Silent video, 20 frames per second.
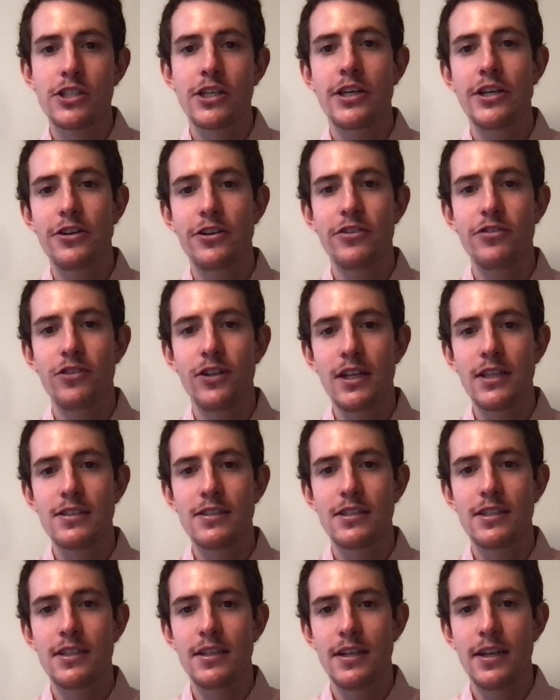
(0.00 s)
here in
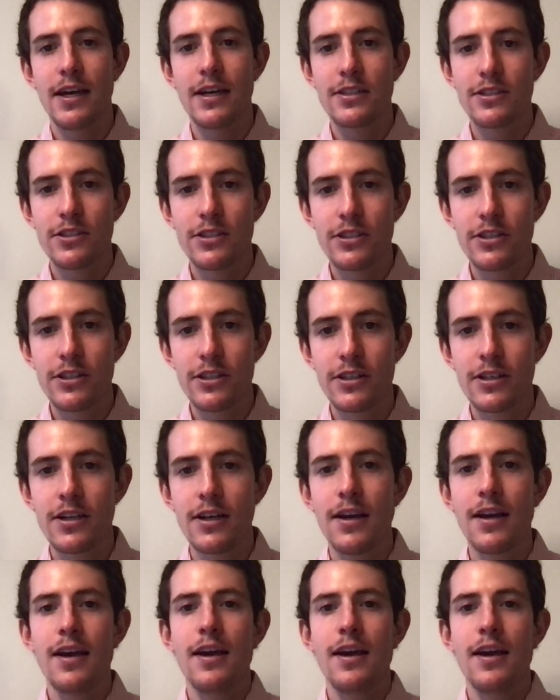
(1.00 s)
Valencia next year,